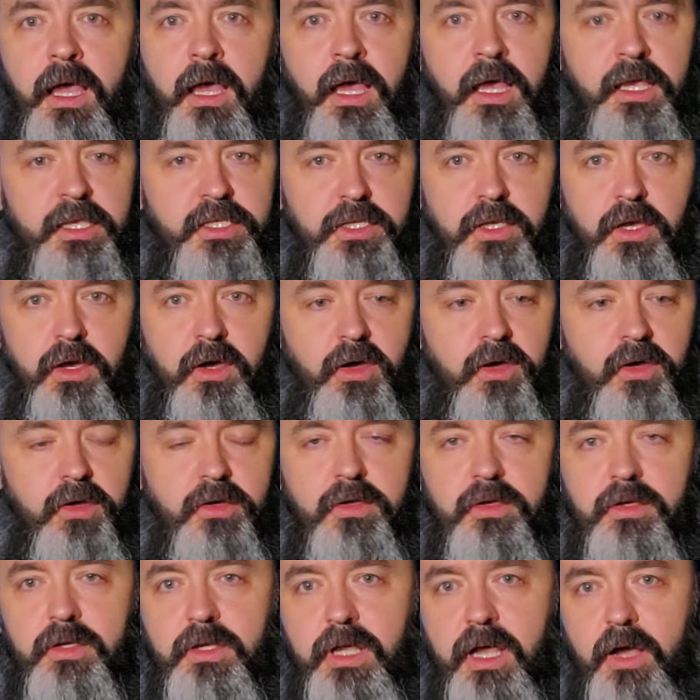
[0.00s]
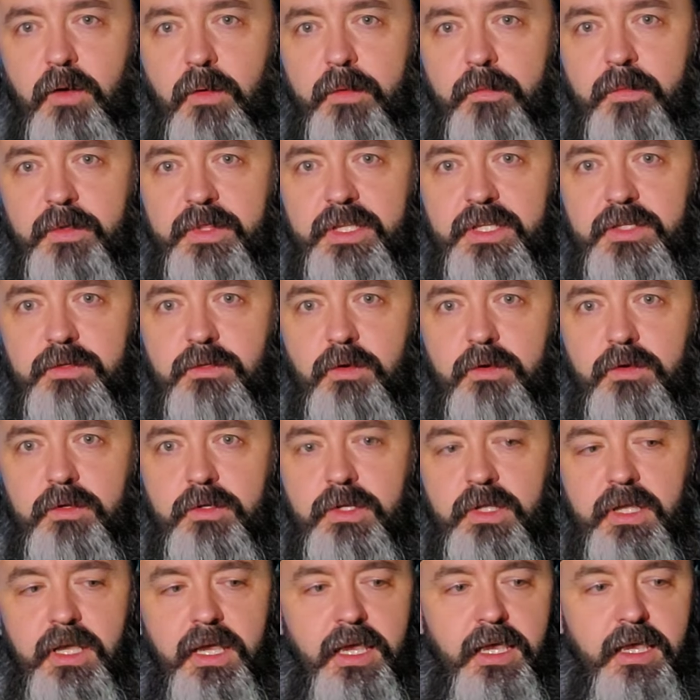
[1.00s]
So I went with this one.
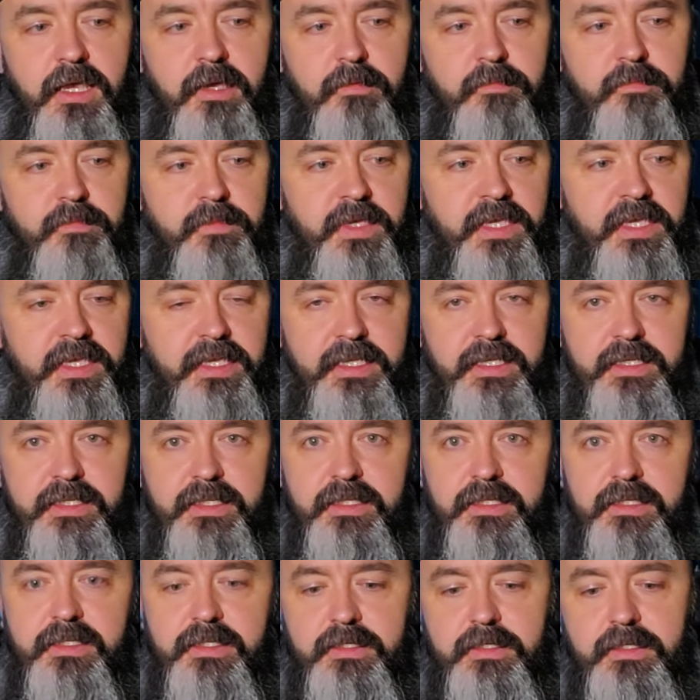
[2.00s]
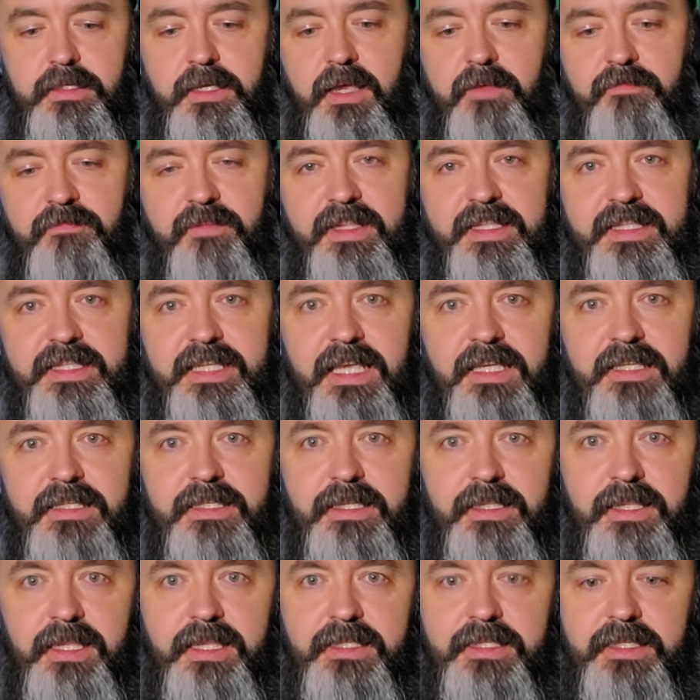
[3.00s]
It's a fantastic
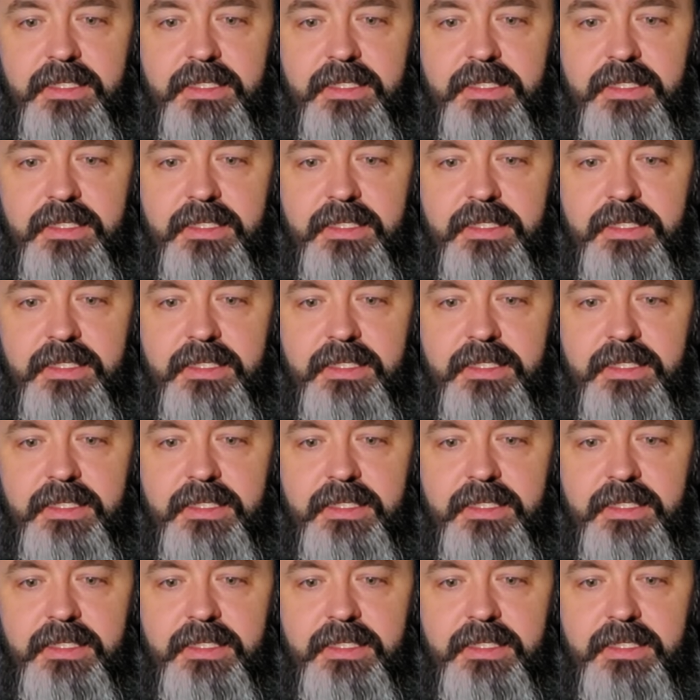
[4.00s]
lens.